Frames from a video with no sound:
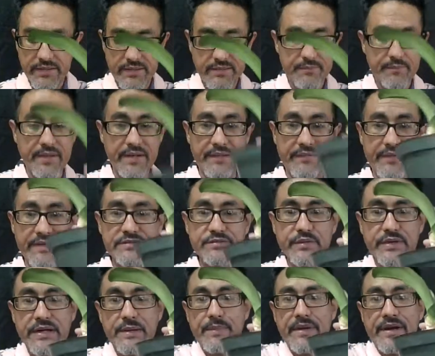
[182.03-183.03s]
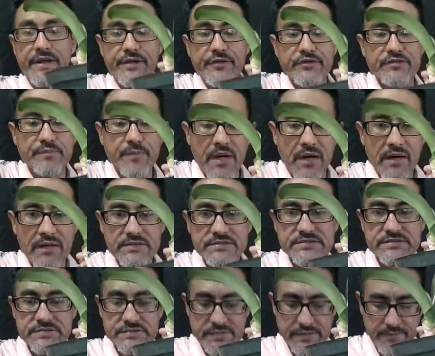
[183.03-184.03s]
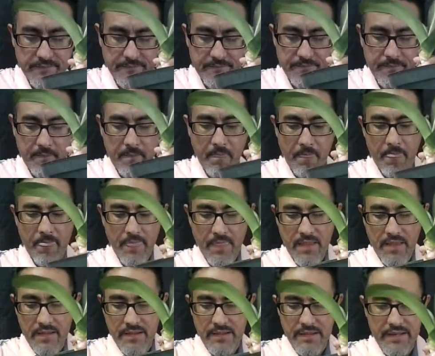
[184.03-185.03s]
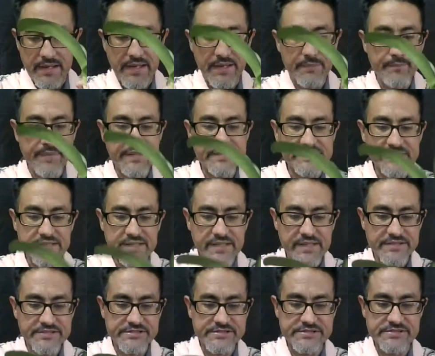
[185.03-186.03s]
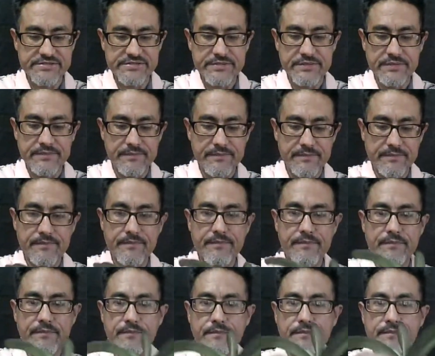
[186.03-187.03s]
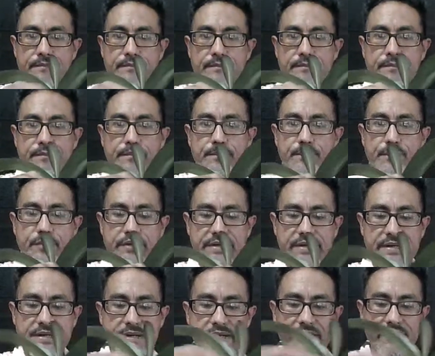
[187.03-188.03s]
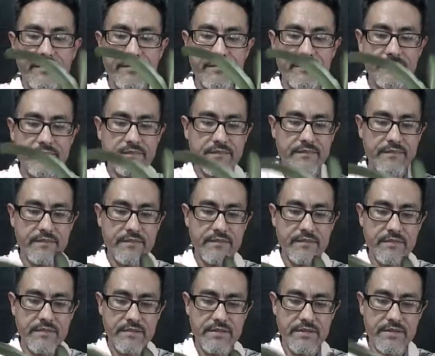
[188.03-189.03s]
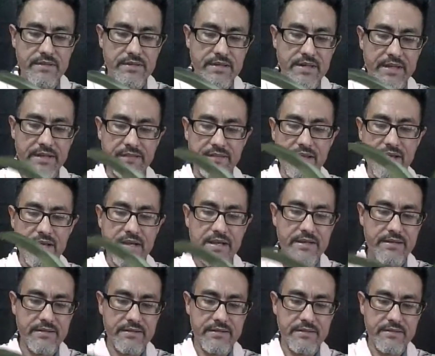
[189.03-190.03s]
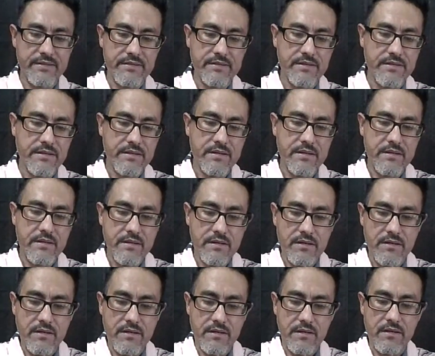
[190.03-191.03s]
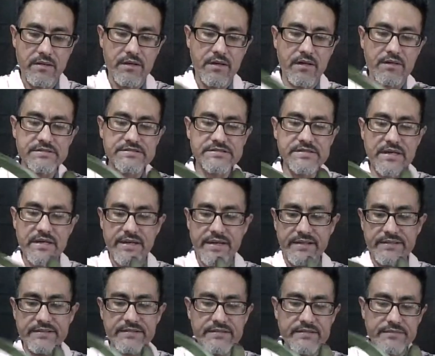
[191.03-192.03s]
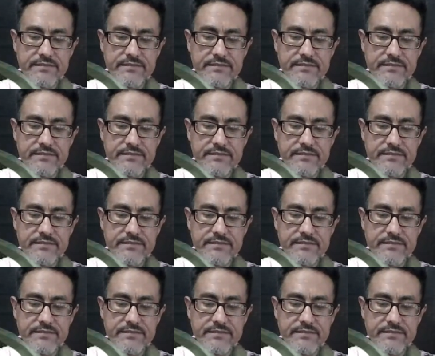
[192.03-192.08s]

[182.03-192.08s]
but on this one I'm going to use moss. And basically I just put it in here like that on all sides,